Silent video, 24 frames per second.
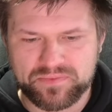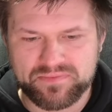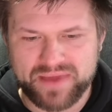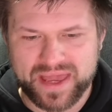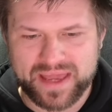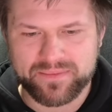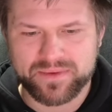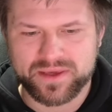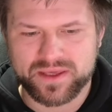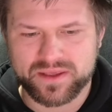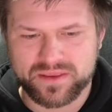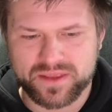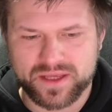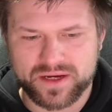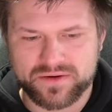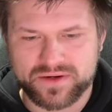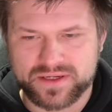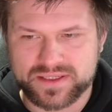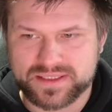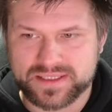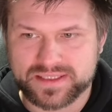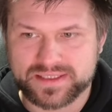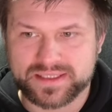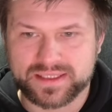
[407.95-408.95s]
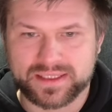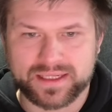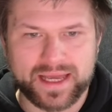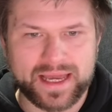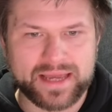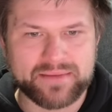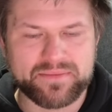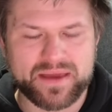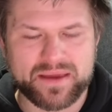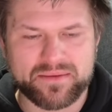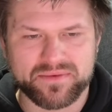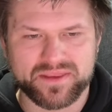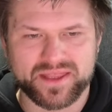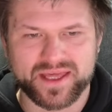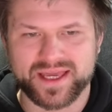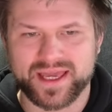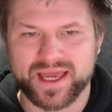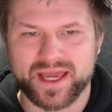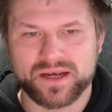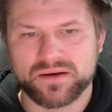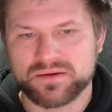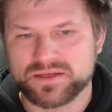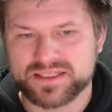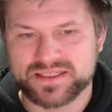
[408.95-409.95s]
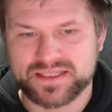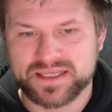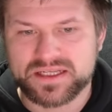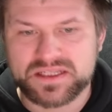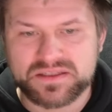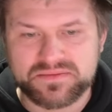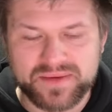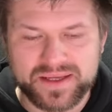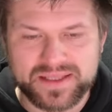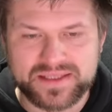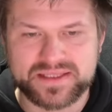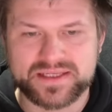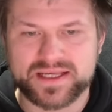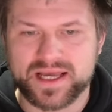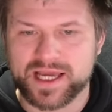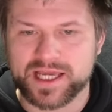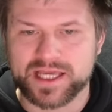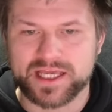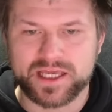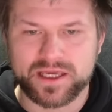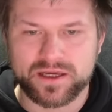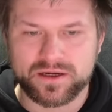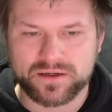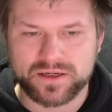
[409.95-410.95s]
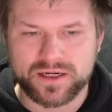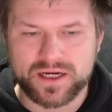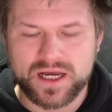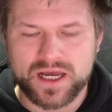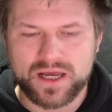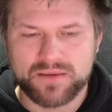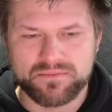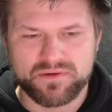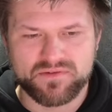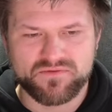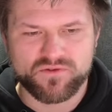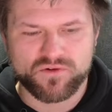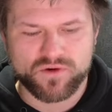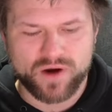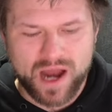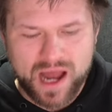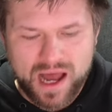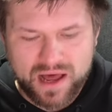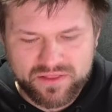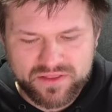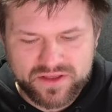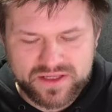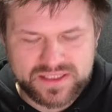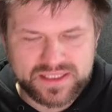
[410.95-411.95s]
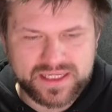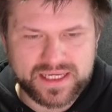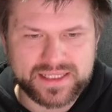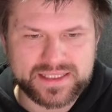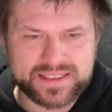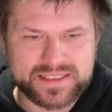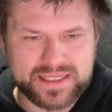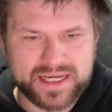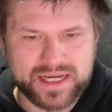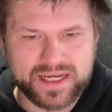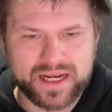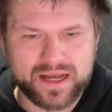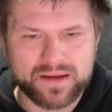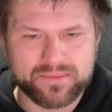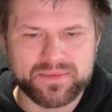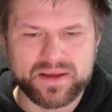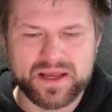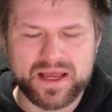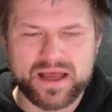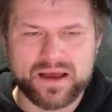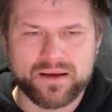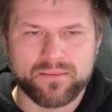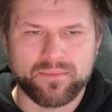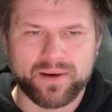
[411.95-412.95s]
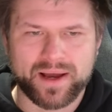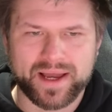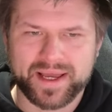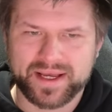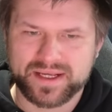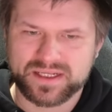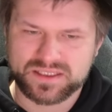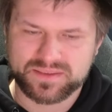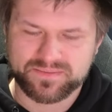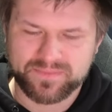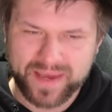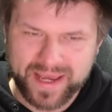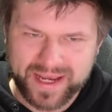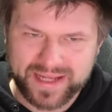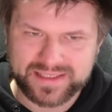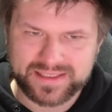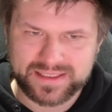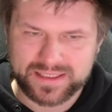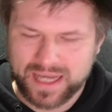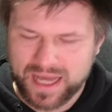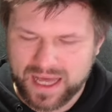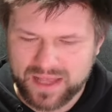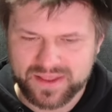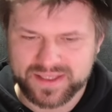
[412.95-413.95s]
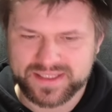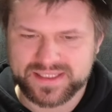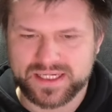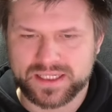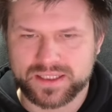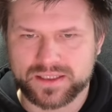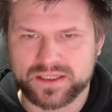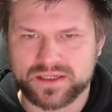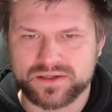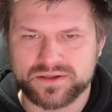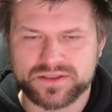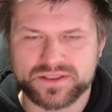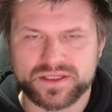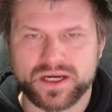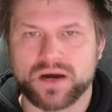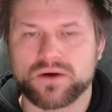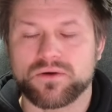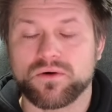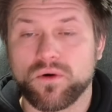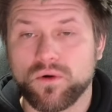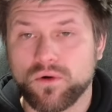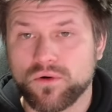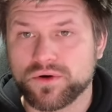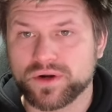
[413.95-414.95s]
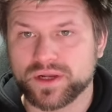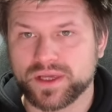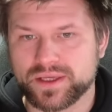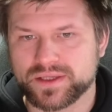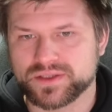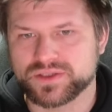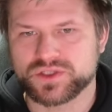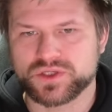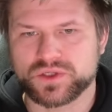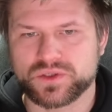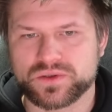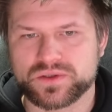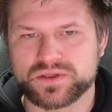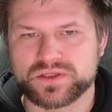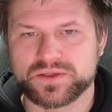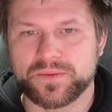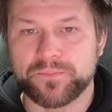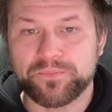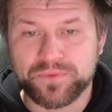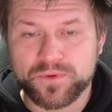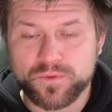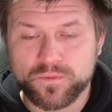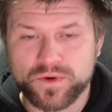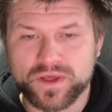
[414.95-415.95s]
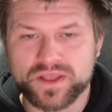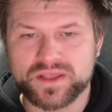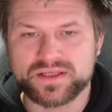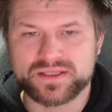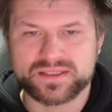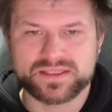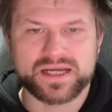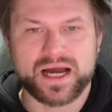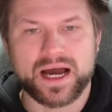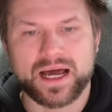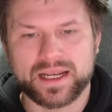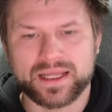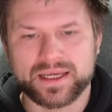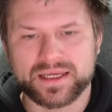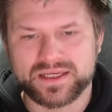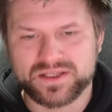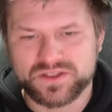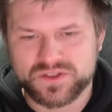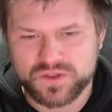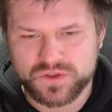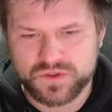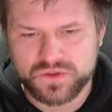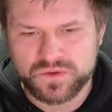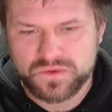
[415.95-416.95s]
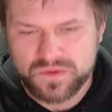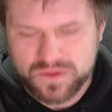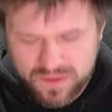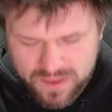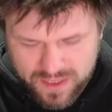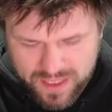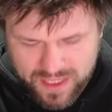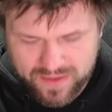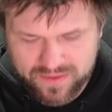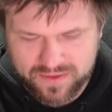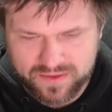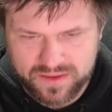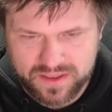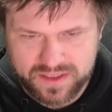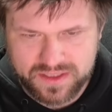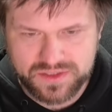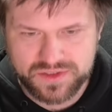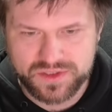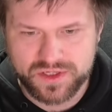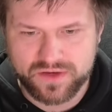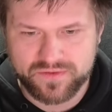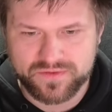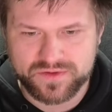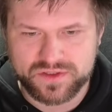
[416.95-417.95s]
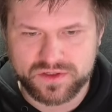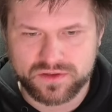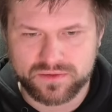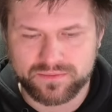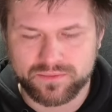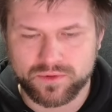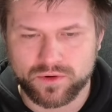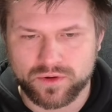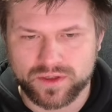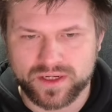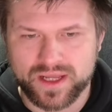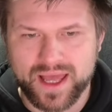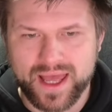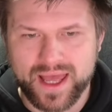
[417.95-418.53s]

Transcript: Maybe there is a delay, maybe they get six months, a year before others can sign up, but I expect other telcos are already in talks with Starlink to get this service on board.